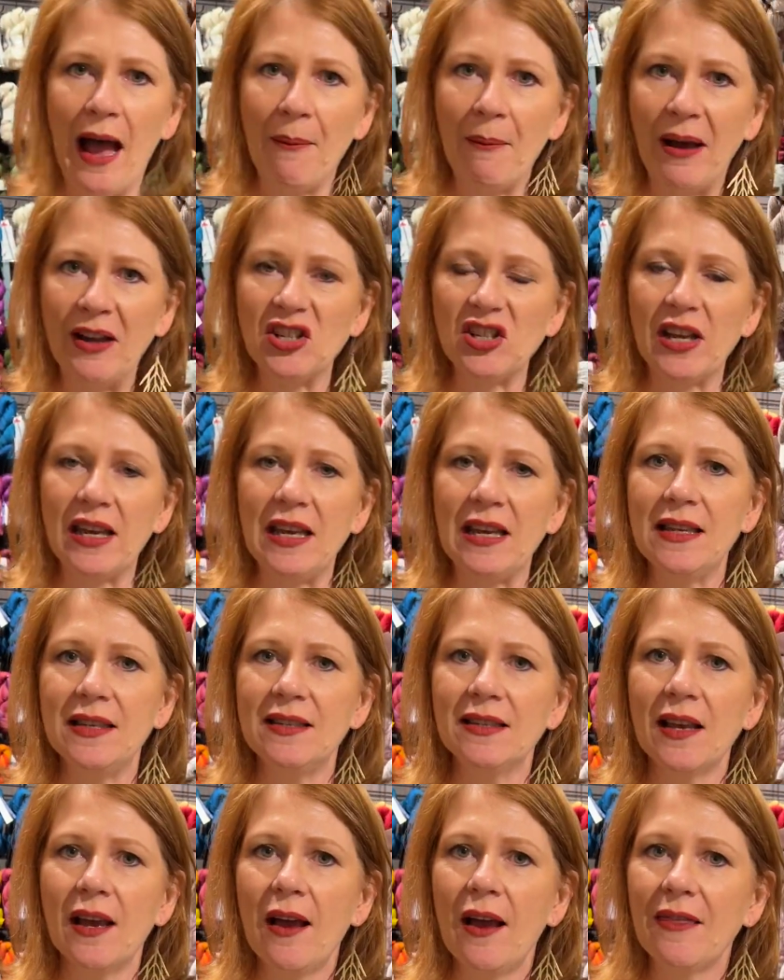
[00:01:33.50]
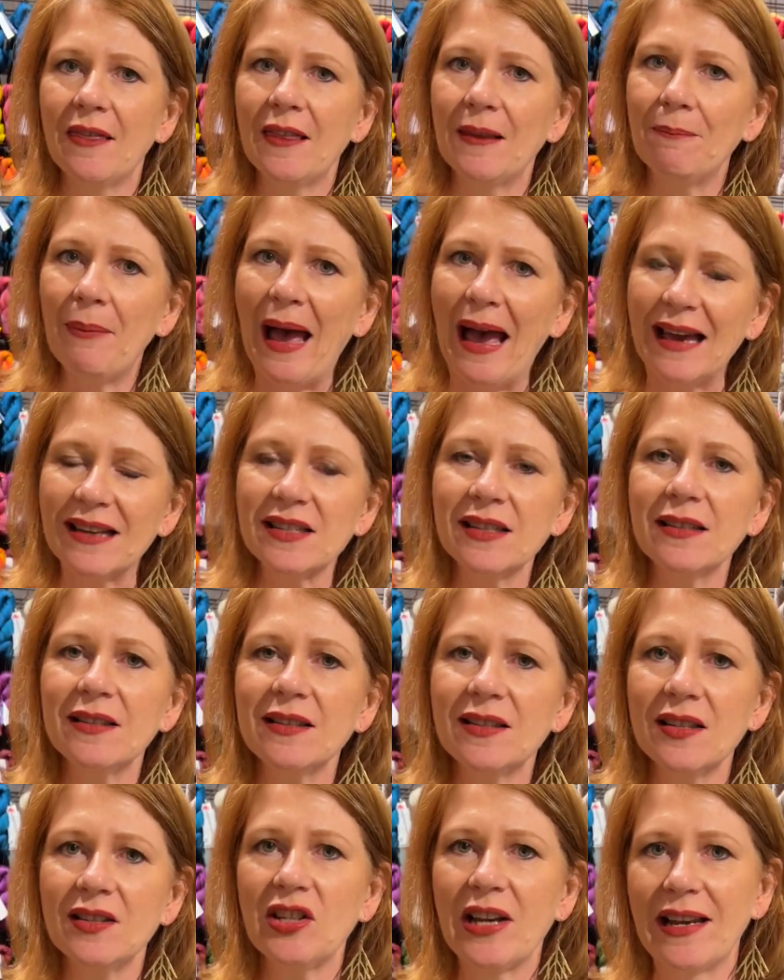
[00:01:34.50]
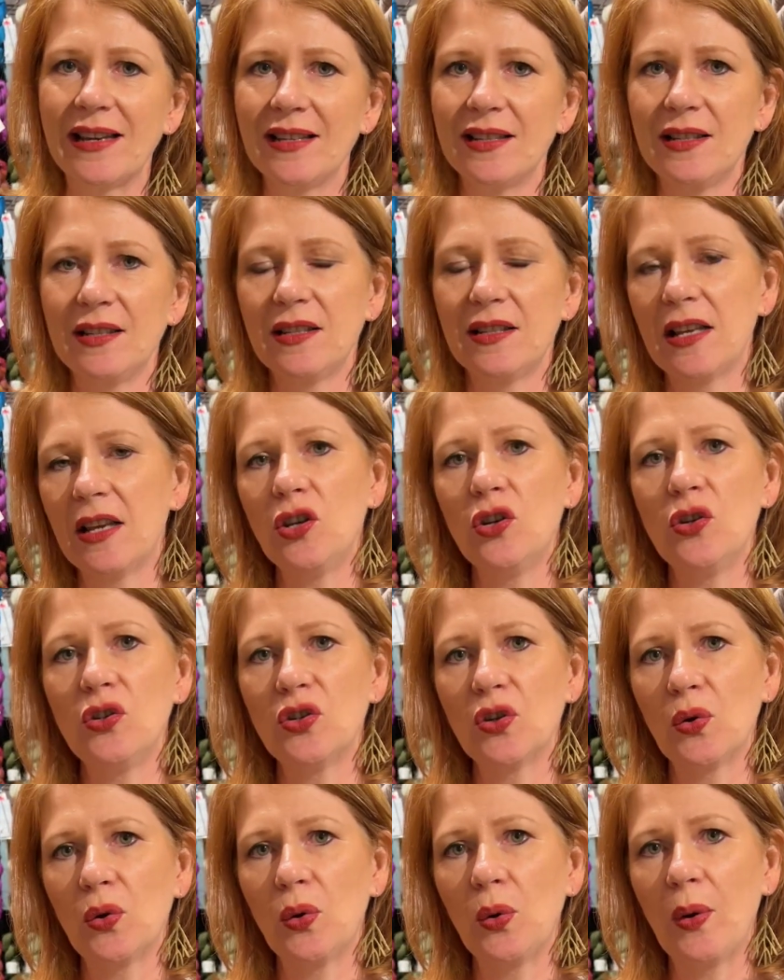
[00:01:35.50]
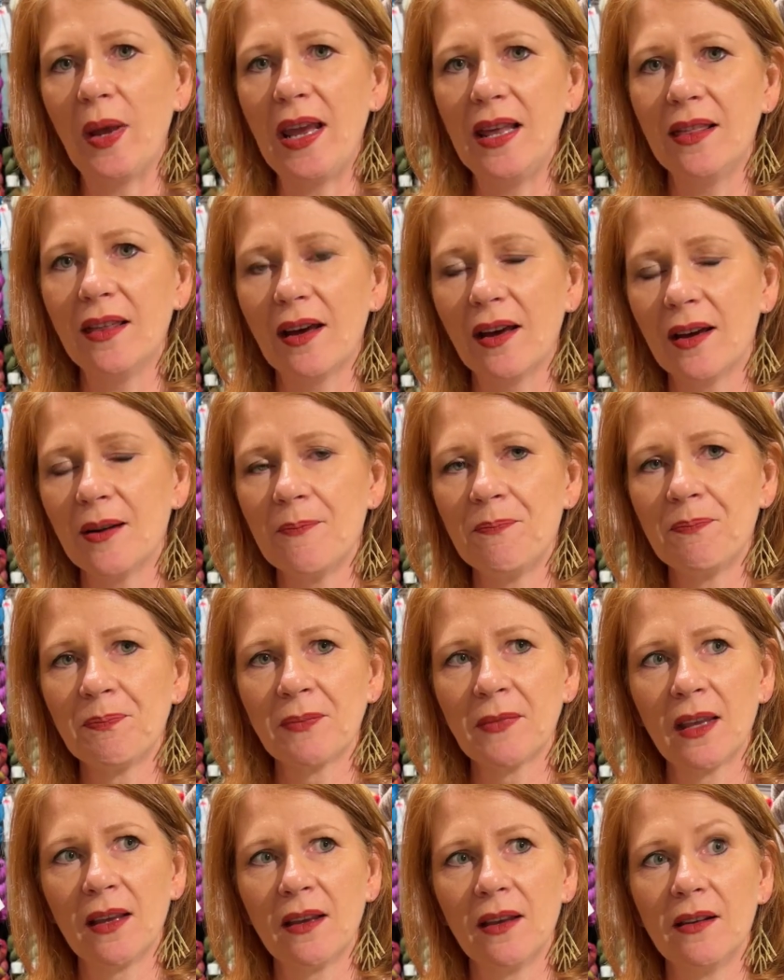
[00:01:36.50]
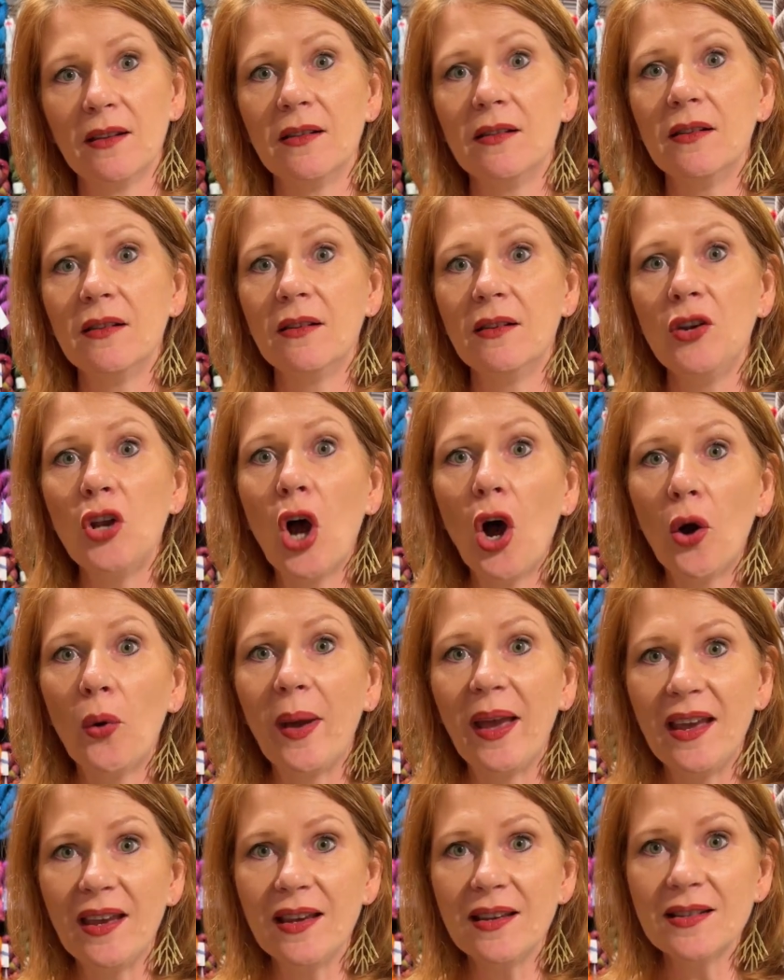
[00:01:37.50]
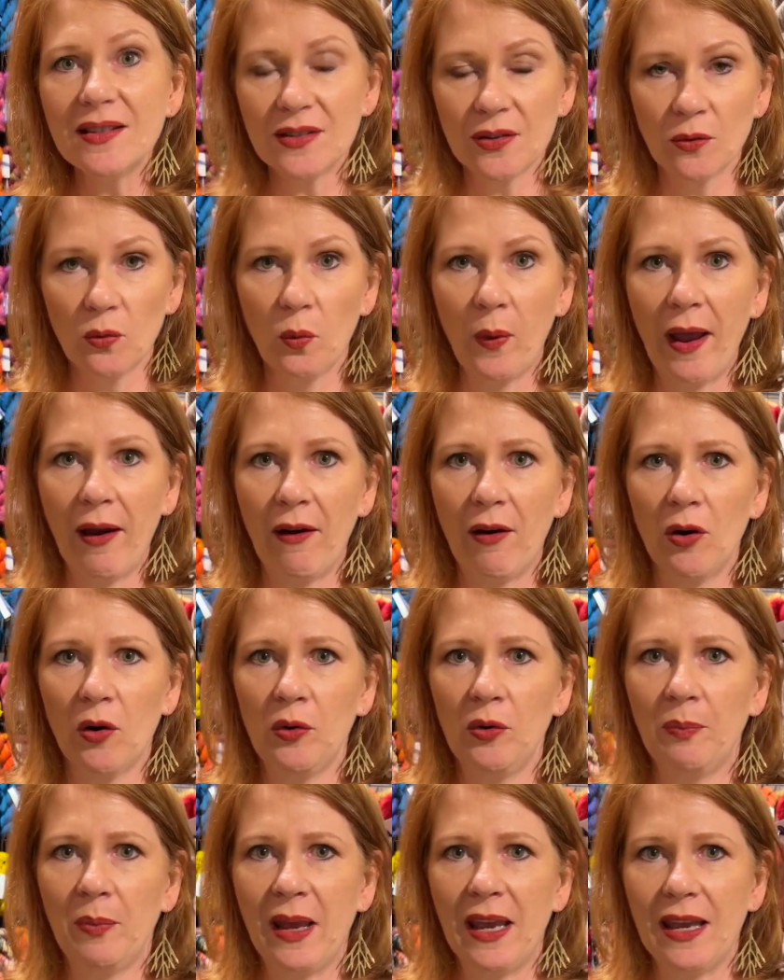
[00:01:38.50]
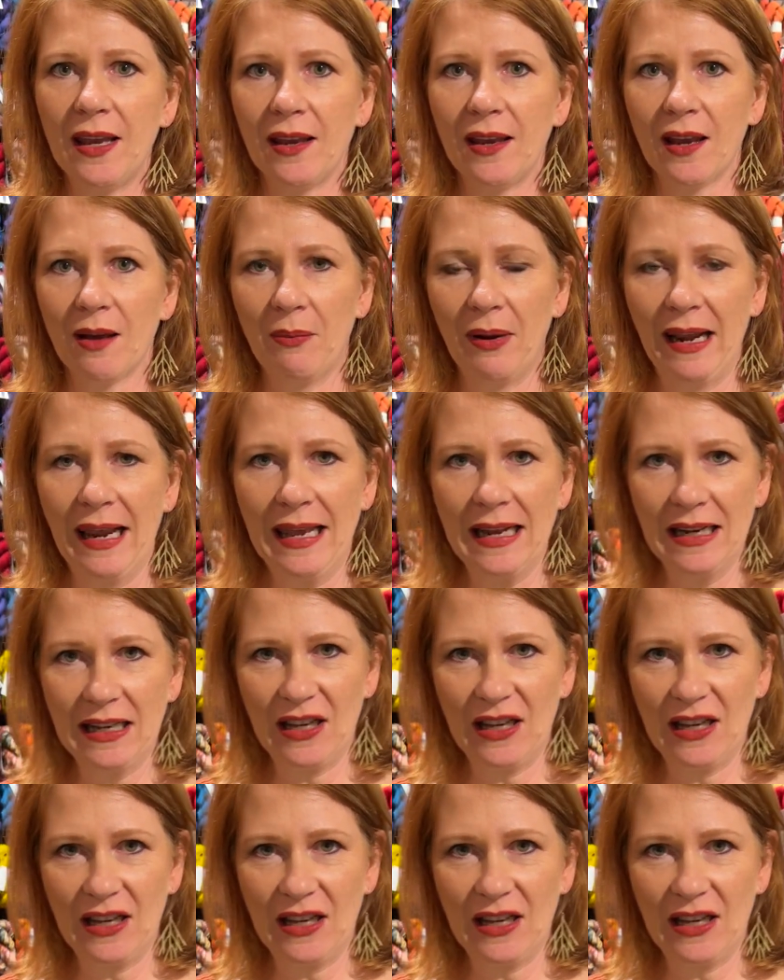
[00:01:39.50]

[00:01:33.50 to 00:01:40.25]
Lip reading: much ease. The pattern suggests that you do either no ease, where it would be completely